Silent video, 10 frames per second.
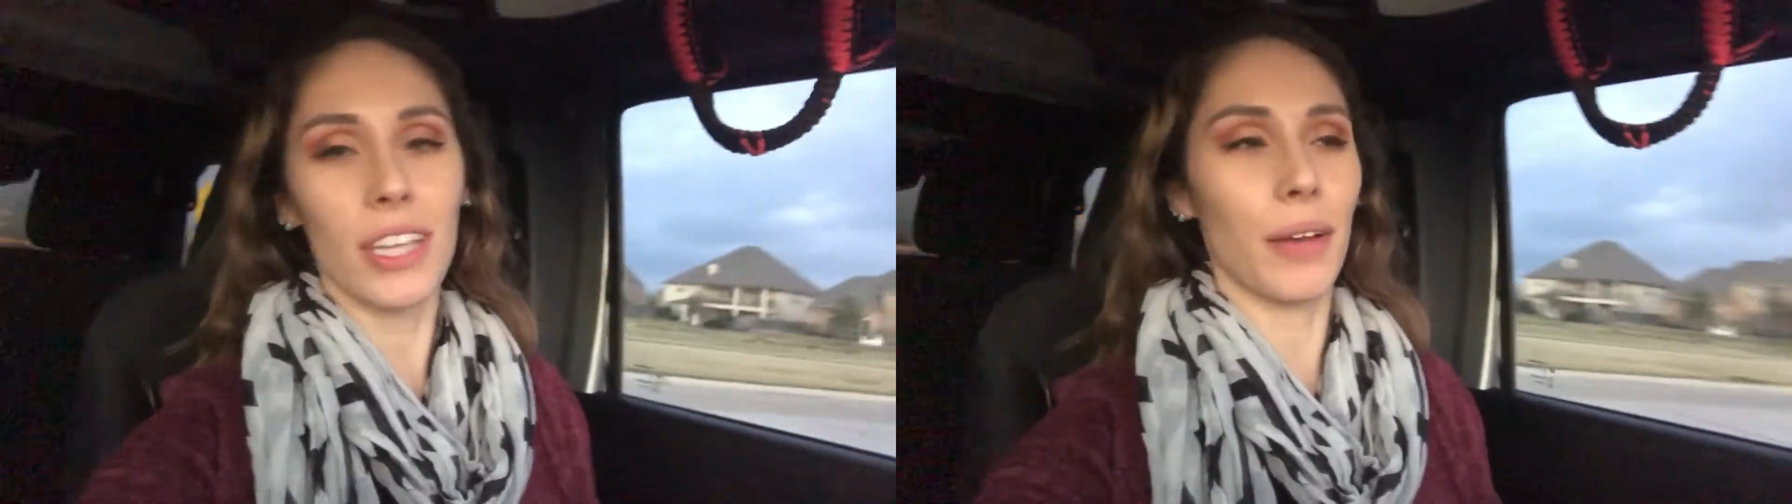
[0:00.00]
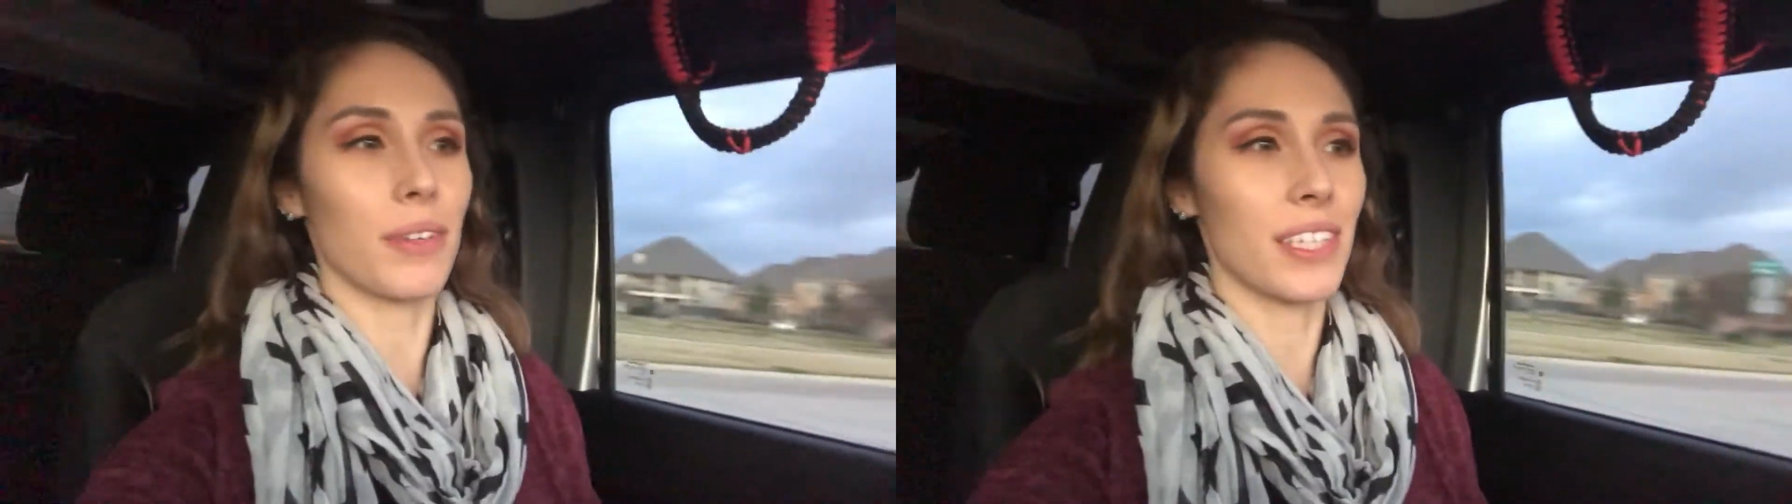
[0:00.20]

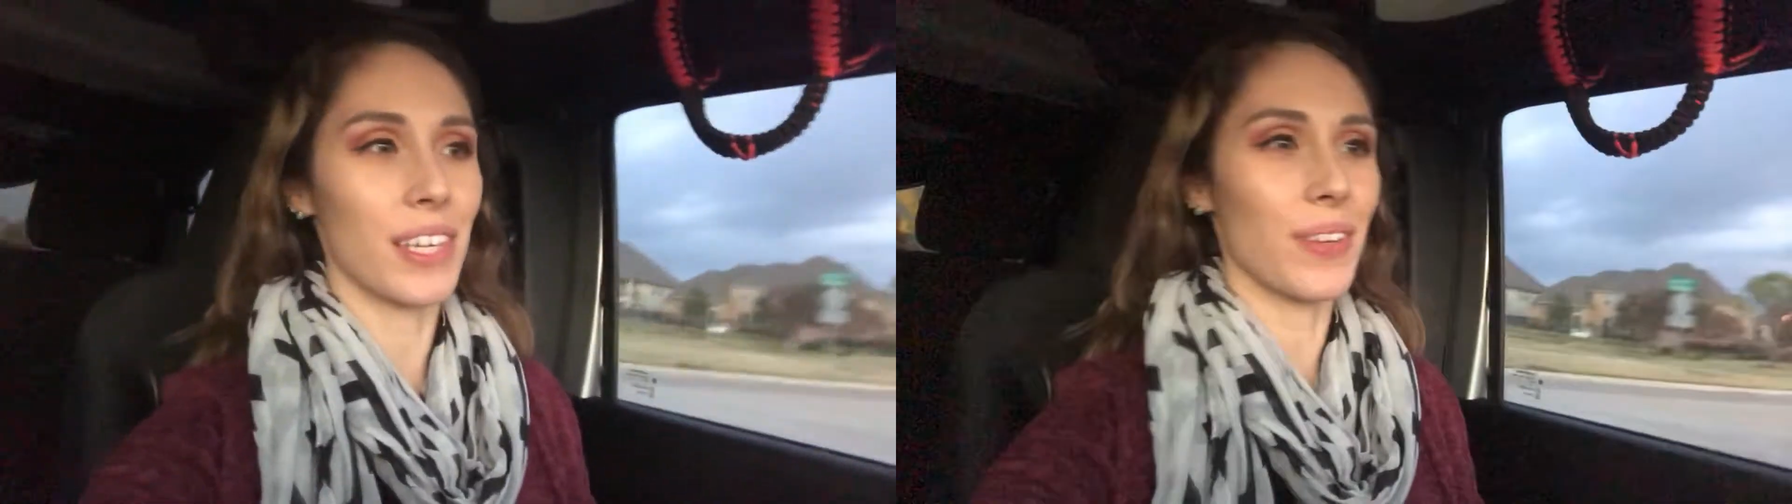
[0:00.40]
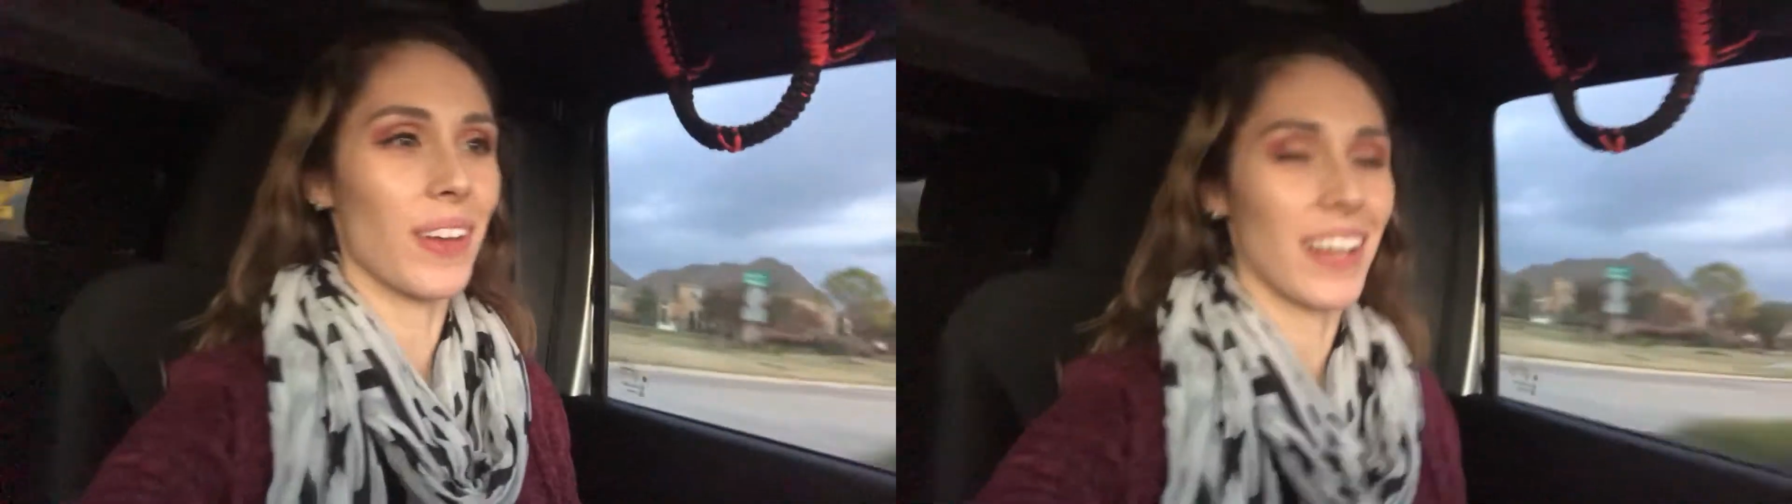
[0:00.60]
I will
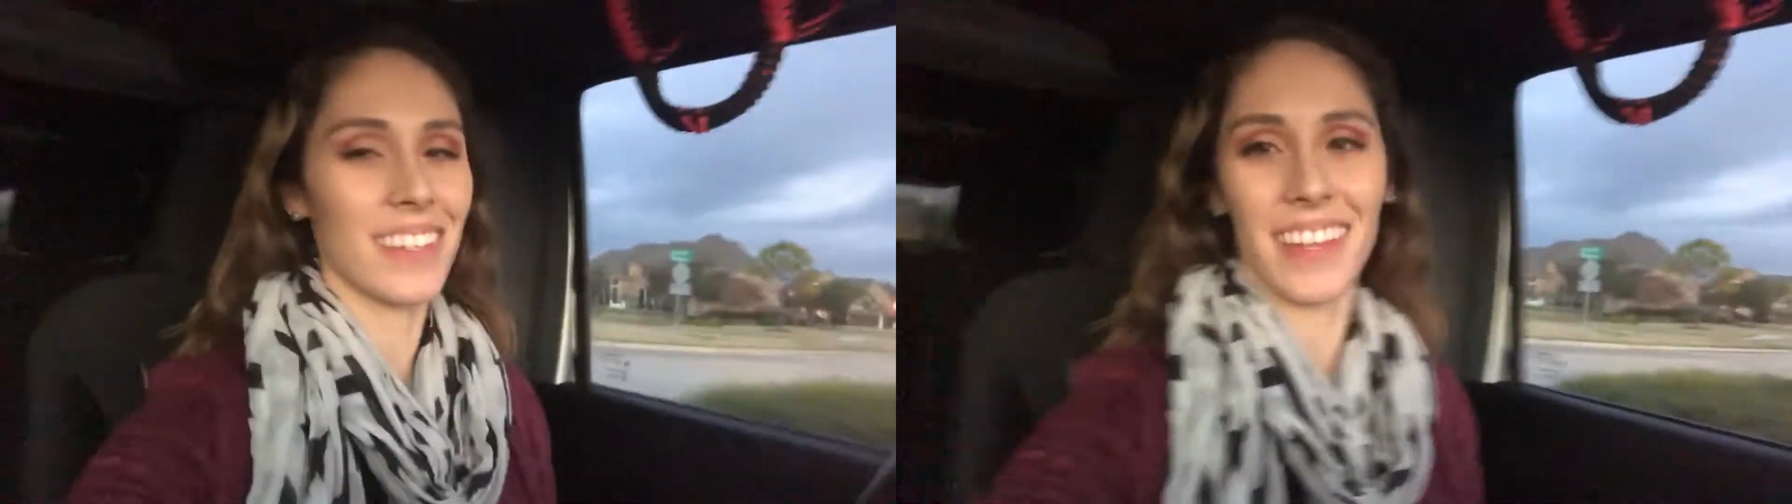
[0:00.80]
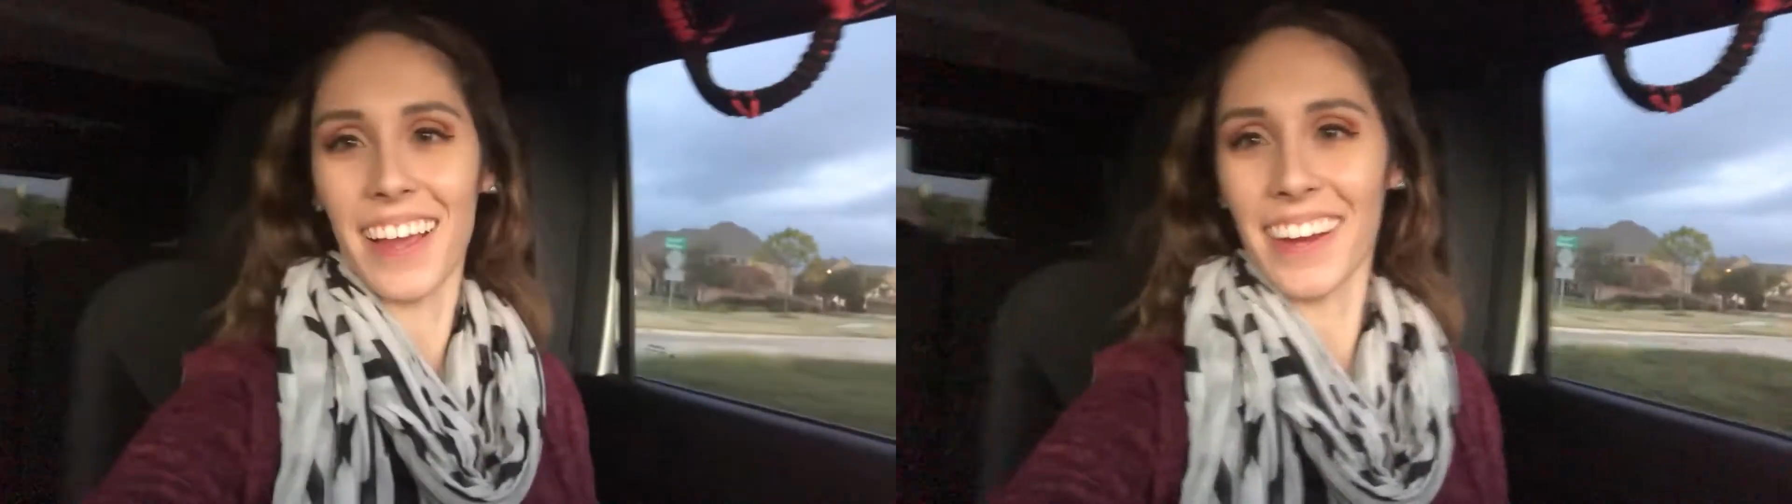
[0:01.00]
see you
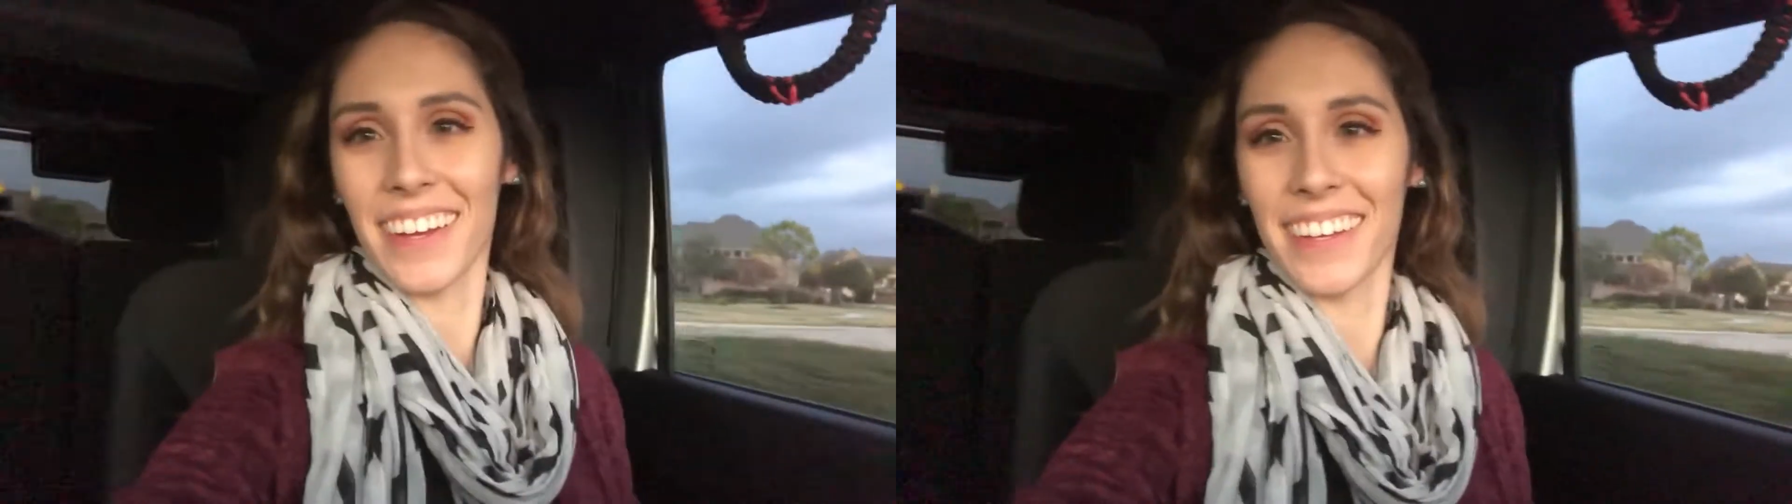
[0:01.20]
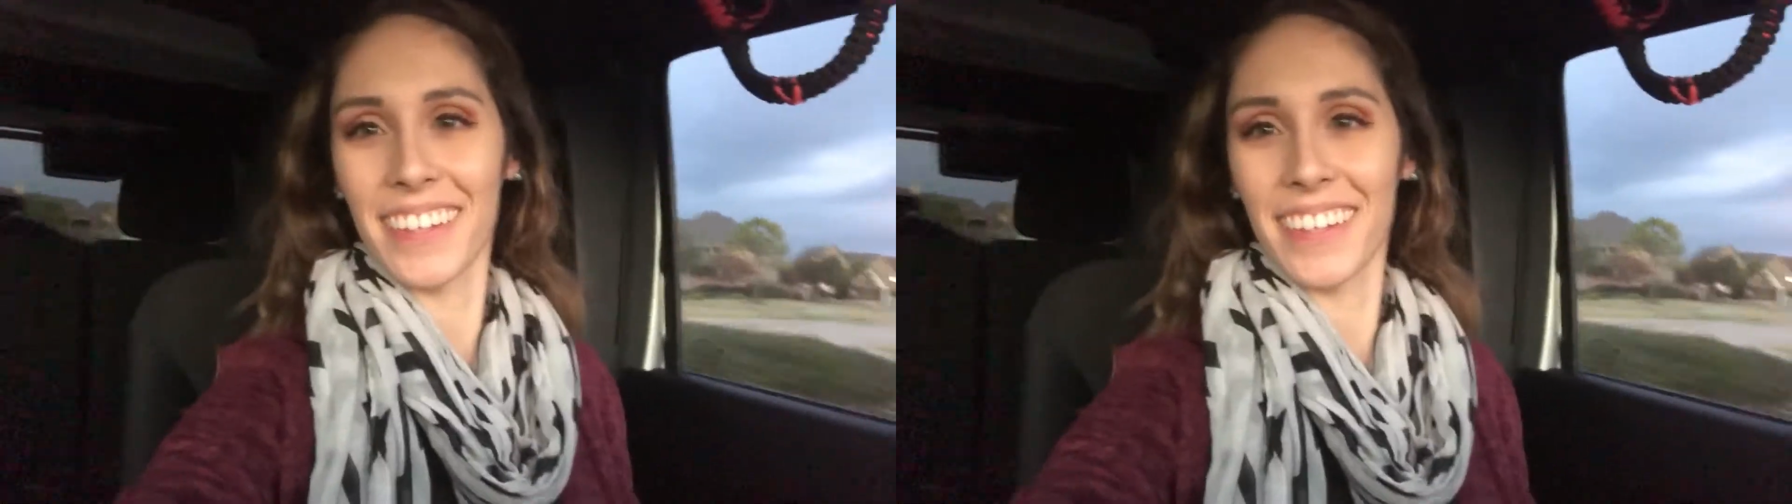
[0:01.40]
guys there.